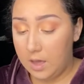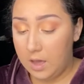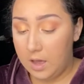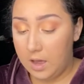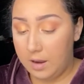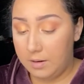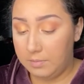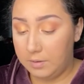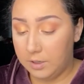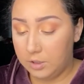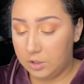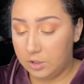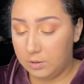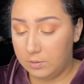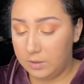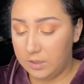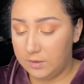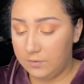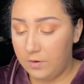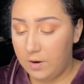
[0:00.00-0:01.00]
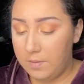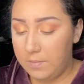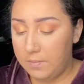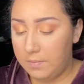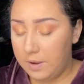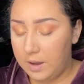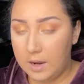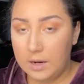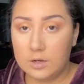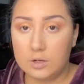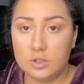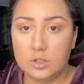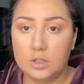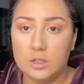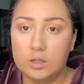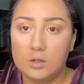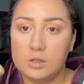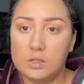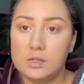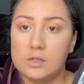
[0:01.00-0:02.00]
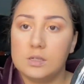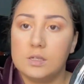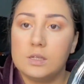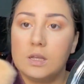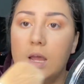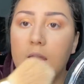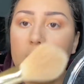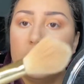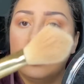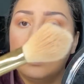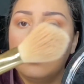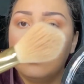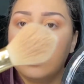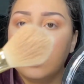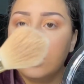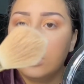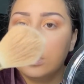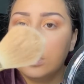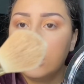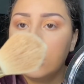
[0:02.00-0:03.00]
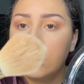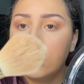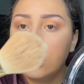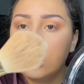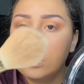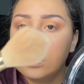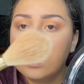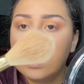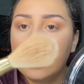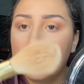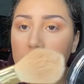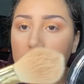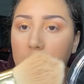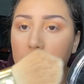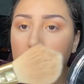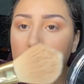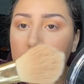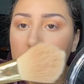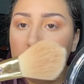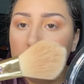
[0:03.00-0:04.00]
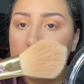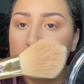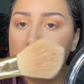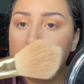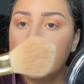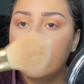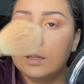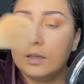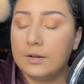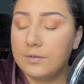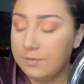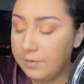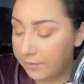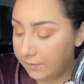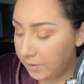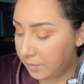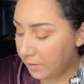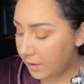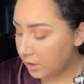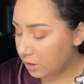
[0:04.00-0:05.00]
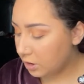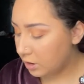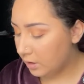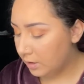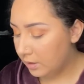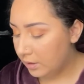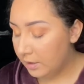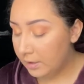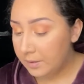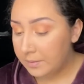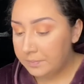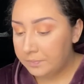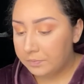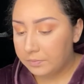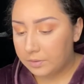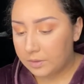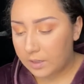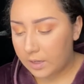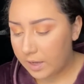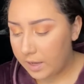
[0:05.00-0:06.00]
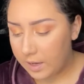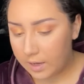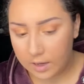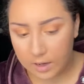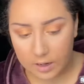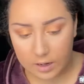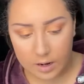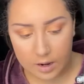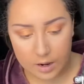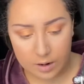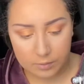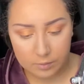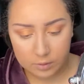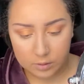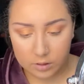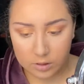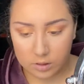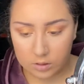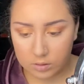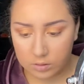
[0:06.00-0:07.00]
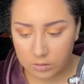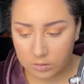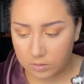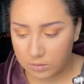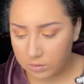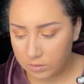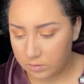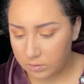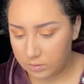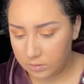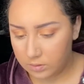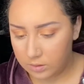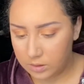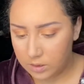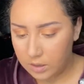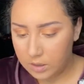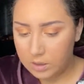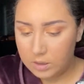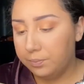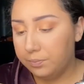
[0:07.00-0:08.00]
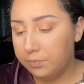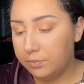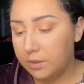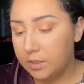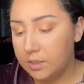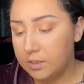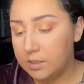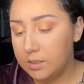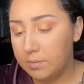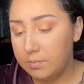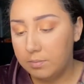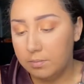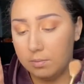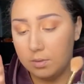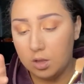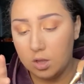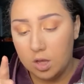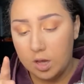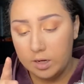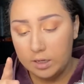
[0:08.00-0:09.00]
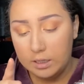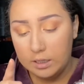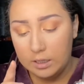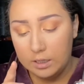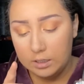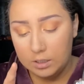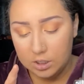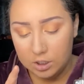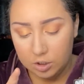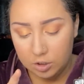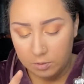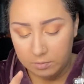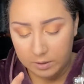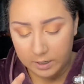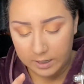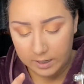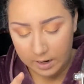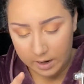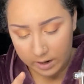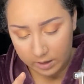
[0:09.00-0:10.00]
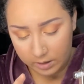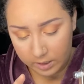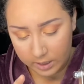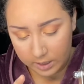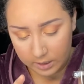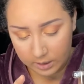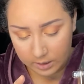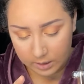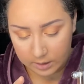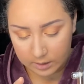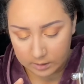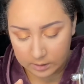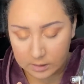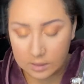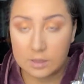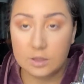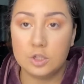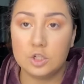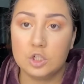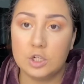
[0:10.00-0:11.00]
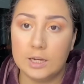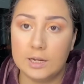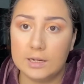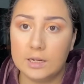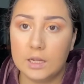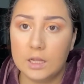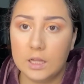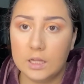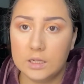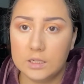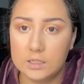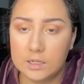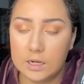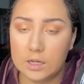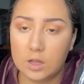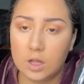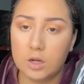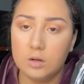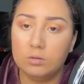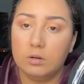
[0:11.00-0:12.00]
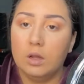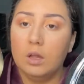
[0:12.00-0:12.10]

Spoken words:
I'm not sure where it's from, but I usually use this as a highlighting brush. It's just like a little pointy, like fluffy brush. And I will use, it's a Milani strobe light highlight, and it's in the shade Day Glow.